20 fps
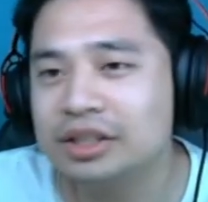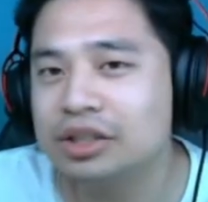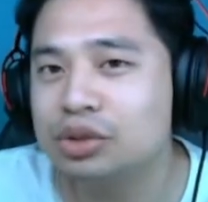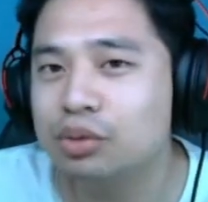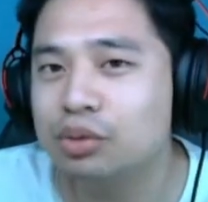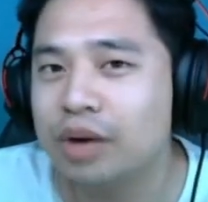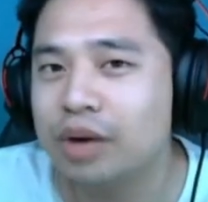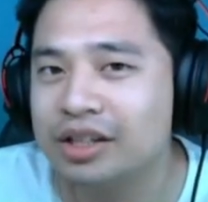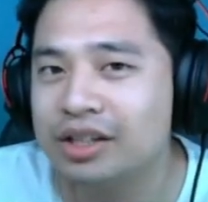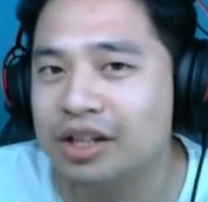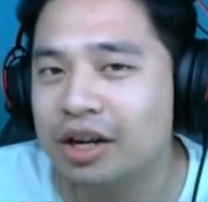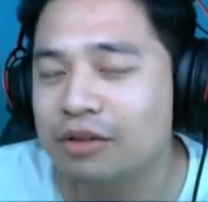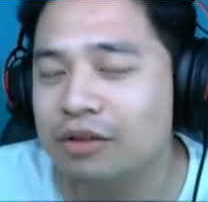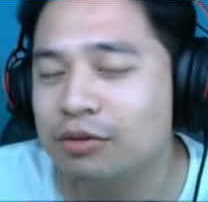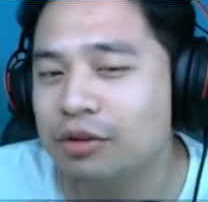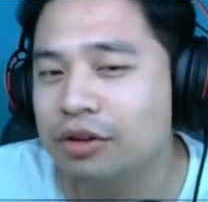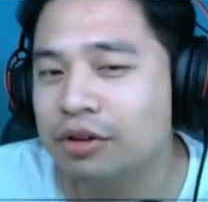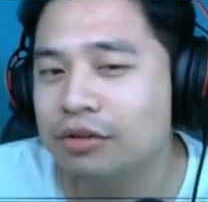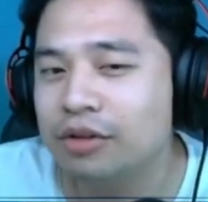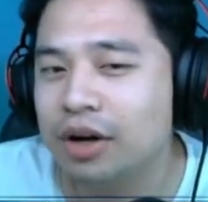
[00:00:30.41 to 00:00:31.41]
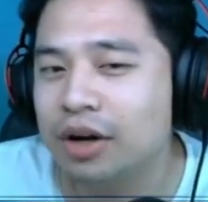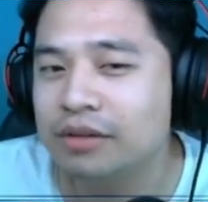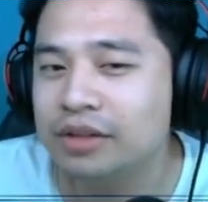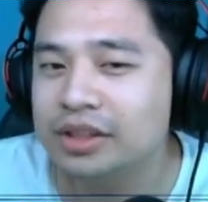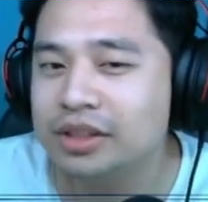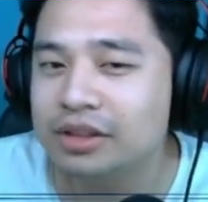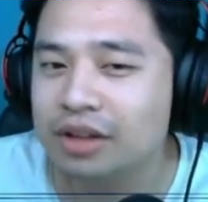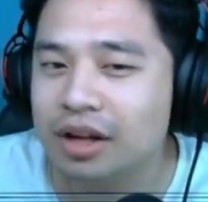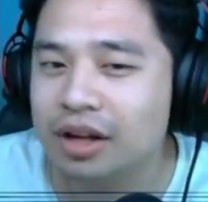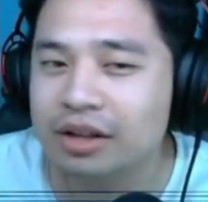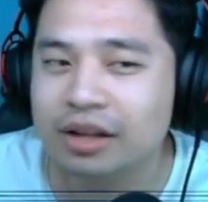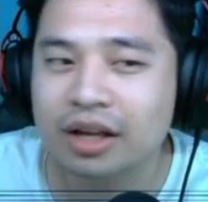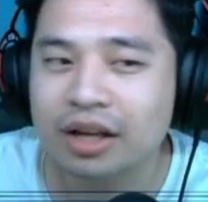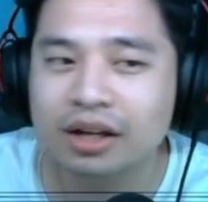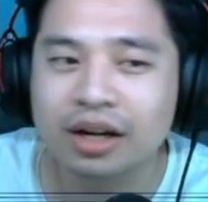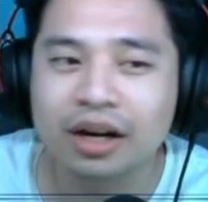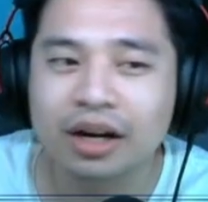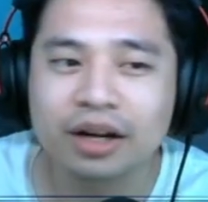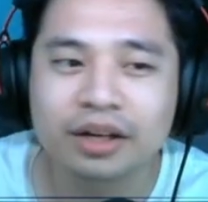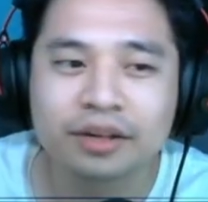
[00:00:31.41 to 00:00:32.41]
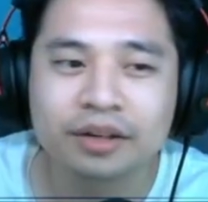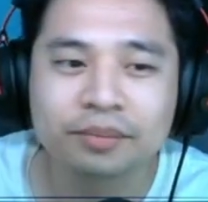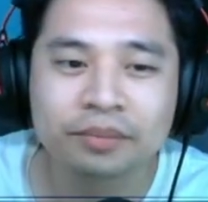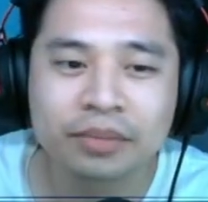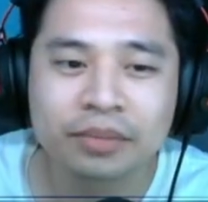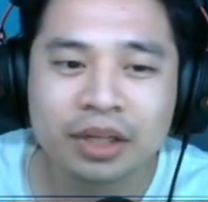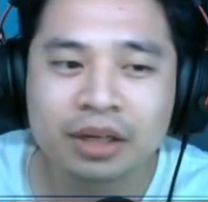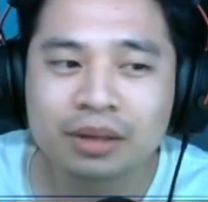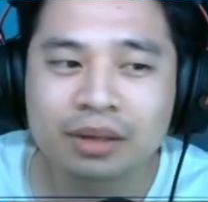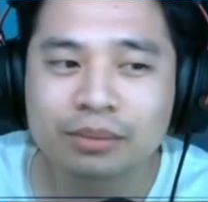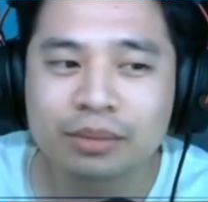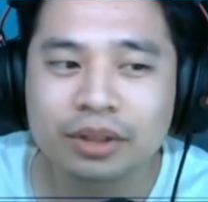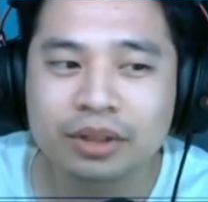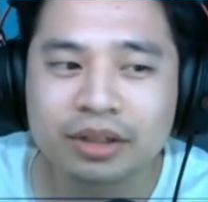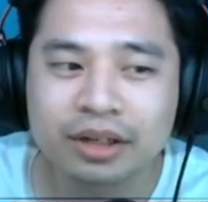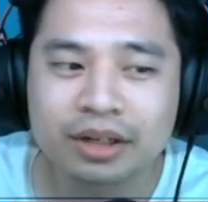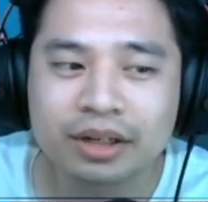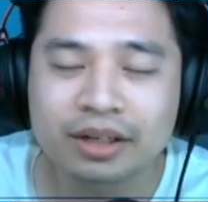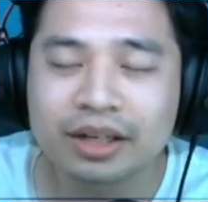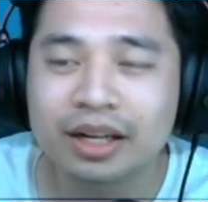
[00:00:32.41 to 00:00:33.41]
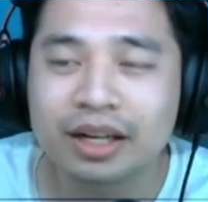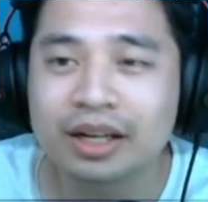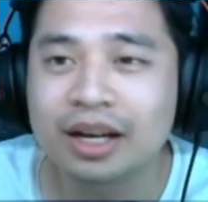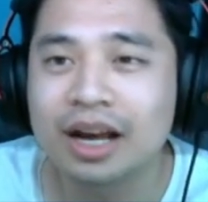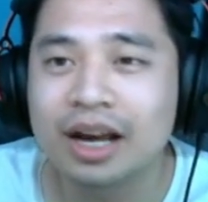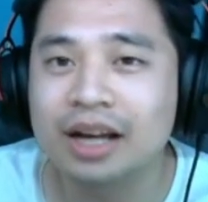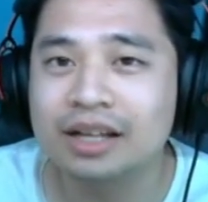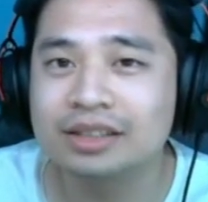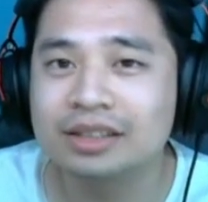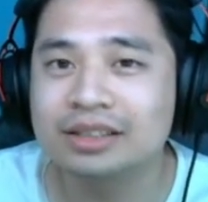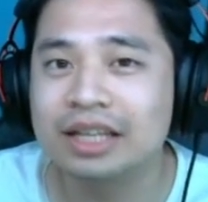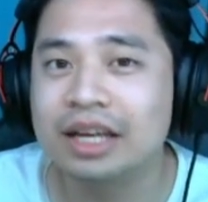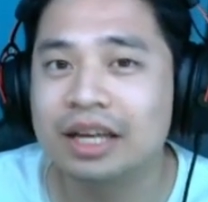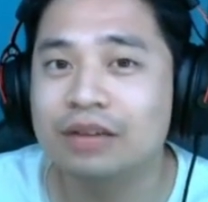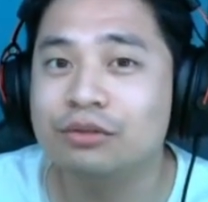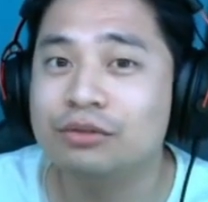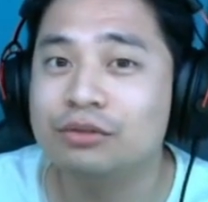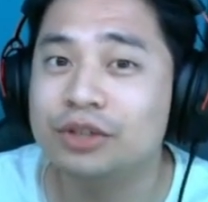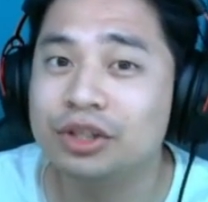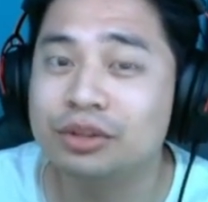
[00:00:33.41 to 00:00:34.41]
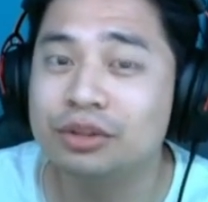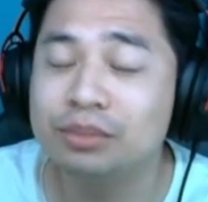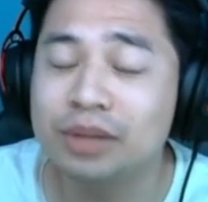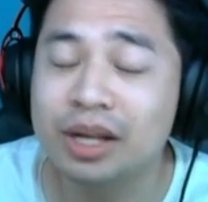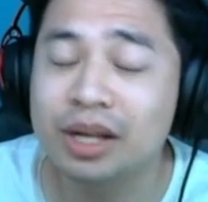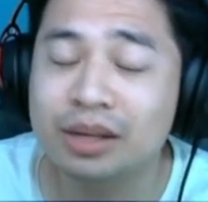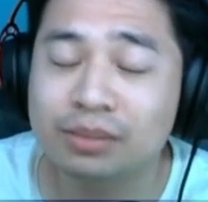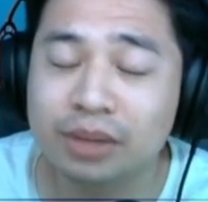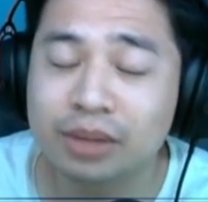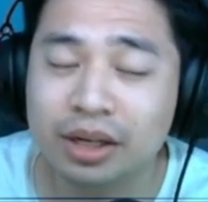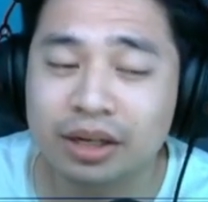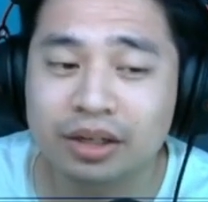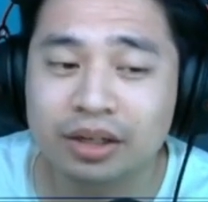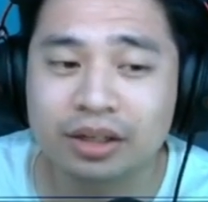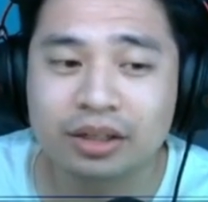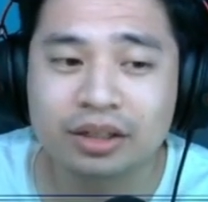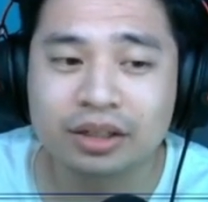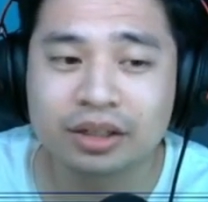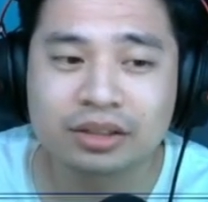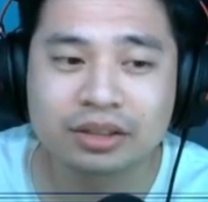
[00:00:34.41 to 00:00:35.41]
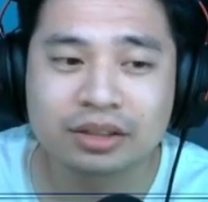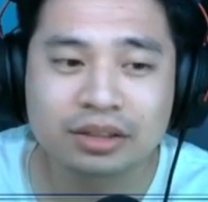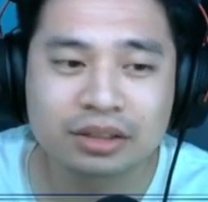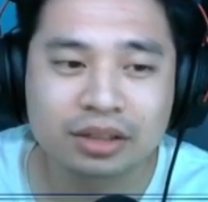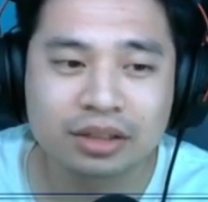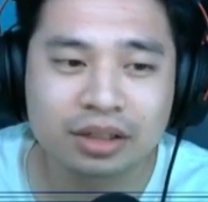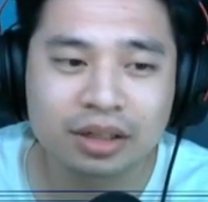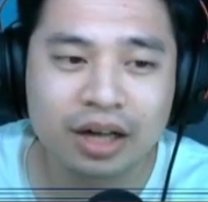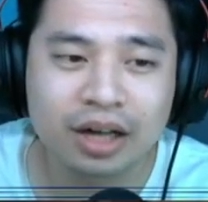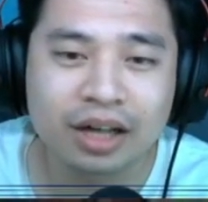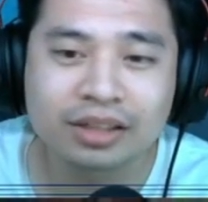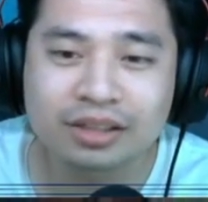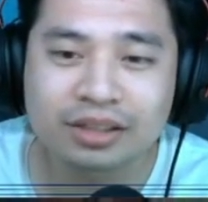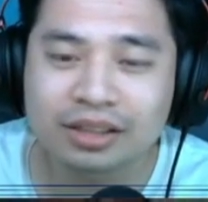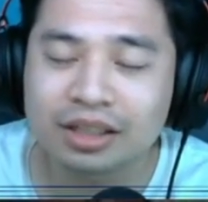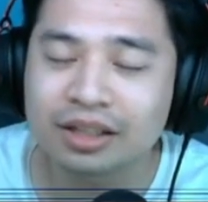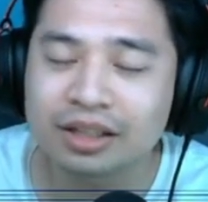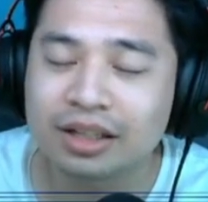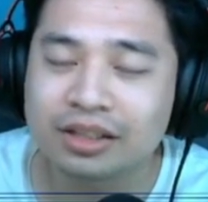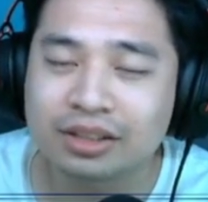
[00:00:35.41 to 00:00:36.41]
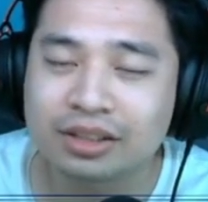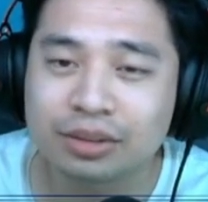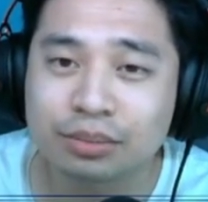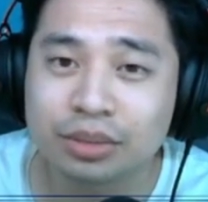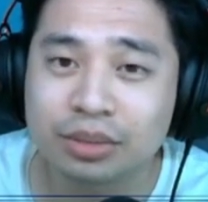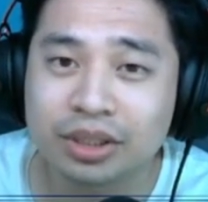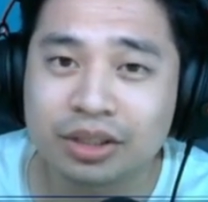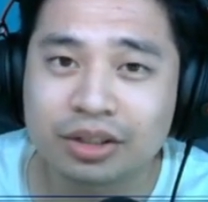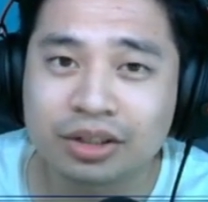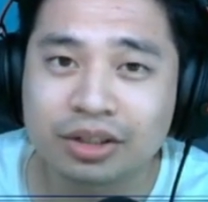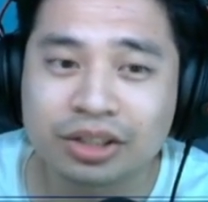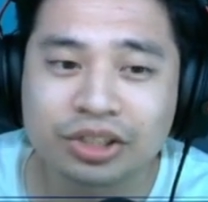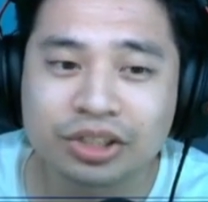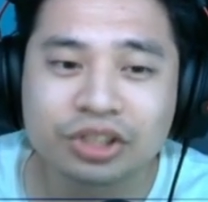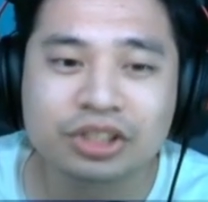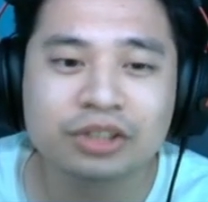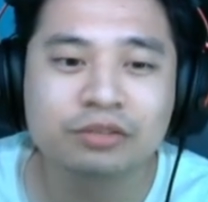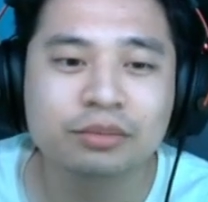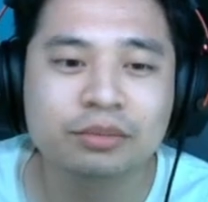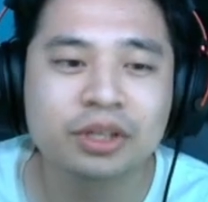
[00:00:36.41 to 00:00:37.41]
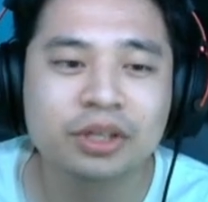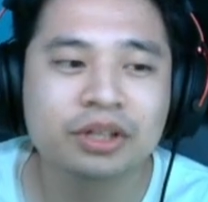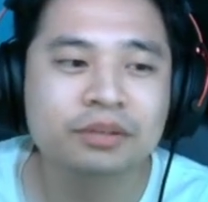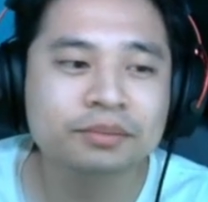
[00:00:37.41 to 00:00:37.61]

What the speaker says: It's ranked 945. It's not that high, but then again, as a free-to-play player, I'd say that's a pretty good achievement.